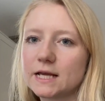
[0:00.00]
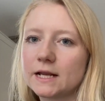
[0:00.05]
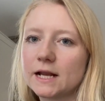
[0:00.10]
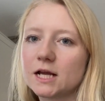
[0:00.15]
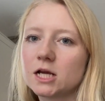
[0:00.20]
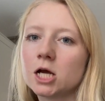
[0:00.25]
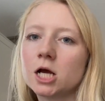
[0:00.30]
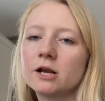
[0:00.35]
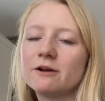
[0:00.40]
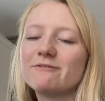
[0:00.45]
and I
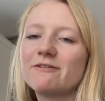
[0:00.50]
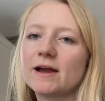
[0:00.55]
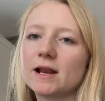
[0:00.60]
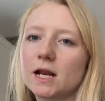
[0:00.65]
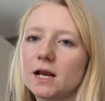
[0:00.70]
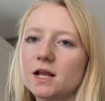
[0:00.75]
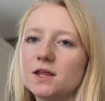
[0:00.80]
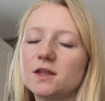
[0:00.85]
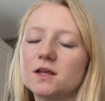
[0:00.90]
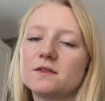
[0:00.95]
couldn't find
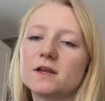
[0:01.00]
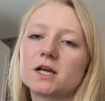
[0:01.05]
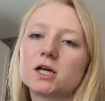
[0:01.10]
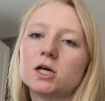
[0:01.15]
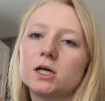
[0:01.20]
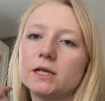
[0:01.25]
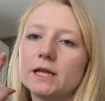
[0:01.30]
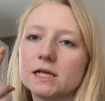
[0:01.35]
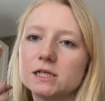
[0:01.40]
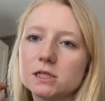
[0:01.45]
anything that
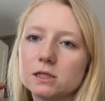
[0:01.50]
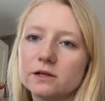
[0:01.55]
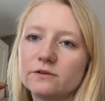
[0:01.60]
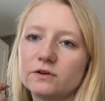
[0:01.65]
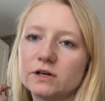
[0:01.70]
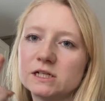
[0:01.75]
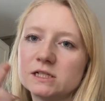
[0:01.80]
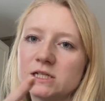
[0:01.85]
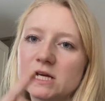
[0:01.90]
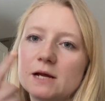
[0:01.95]
could get
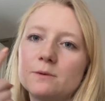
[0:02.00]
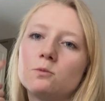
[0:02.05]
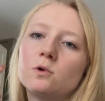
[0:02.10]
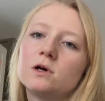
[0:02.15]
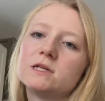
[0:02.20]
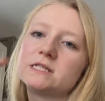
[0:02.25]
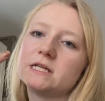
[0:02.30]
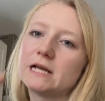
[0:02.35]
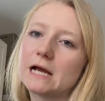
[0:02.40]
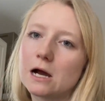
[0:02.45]
delivered in time,
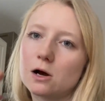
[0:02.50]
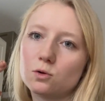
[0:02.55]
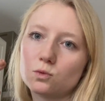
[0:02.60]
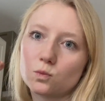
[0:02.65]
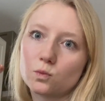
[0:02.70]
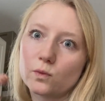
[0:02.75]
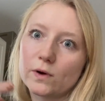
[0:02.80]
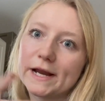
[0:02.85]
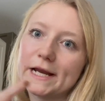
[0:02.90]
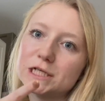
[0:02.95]
wasn't
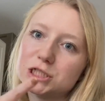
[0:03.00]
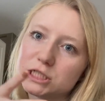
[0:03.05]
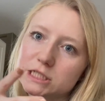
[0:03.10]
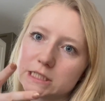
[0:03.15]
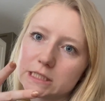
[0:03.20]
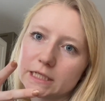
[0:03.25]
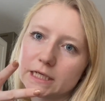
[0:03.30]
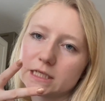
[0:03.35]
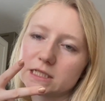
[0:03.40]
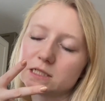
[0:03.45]

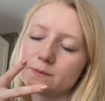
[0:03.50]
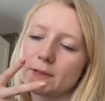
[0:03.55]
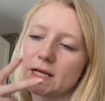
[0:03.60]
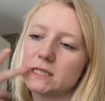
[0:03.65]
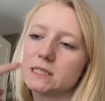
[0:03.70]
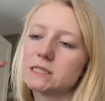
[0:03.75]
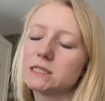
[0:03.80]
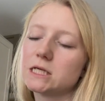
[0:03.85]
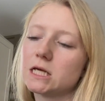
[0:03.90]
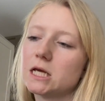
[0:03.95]
outrageously
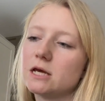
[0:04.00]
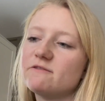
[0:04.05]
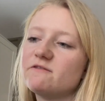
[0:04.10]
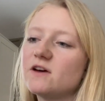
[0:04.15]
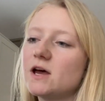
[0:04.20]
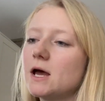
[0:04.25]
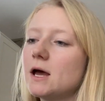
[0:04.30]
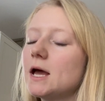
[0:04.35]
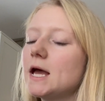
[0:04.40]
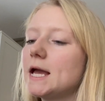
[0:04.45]
expensive,
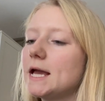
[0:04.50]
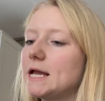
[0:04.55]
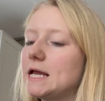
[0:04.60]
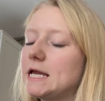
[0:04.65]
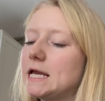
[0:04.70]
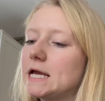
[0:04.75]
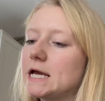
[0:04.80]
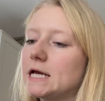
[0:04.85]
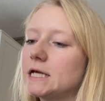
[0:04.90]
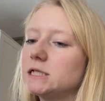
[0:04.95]

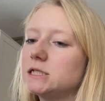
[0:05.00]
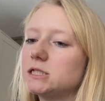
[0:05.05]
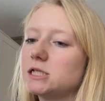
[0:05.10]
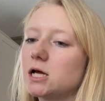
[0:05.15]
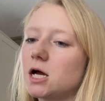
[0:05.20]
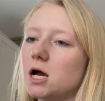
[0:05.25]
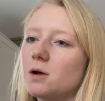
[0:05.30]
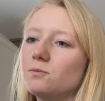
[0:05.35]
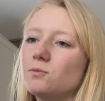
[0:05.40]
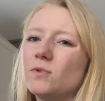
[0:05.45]
and
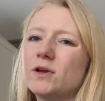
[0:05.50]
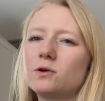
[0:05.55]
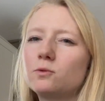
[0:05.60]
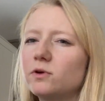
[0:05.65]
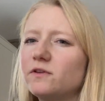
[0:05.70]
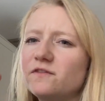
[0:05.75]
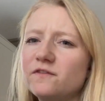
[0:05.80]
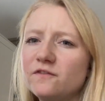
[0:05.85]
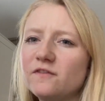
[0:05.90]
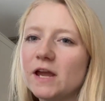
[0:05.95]
like
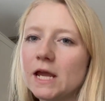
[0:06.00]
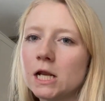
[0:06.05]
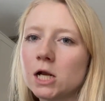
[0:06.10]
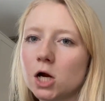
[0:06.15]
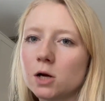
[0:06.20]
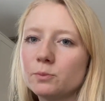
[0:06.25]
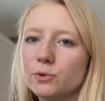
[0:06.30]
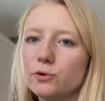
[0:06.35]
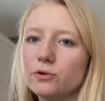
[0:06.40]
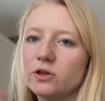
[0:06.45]
would fit in
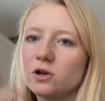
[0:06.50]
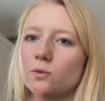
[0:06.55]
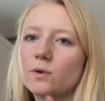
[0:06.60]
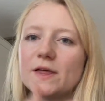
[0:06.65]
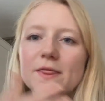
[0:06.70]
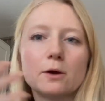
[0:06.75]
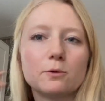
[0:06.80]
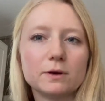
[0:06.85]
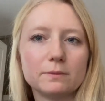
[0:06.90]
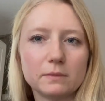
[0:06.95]
our booth in a way
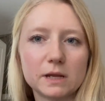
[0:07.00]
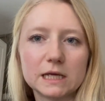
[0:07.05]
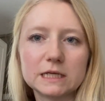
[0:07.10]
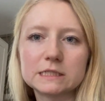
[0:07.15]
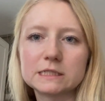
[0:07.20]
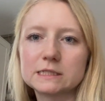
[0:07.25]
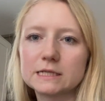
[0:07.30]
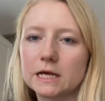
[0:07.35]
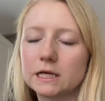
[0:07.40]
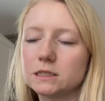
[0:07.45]
that would make
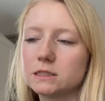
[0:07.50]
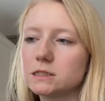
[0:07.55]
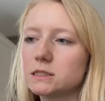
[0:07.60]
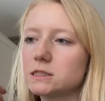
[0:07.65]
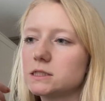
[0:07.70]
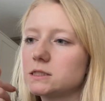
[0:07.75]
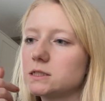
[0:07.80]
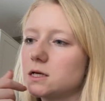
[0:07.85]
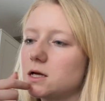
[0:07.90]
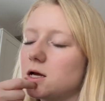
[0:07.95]

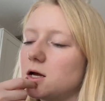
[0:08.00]
sense.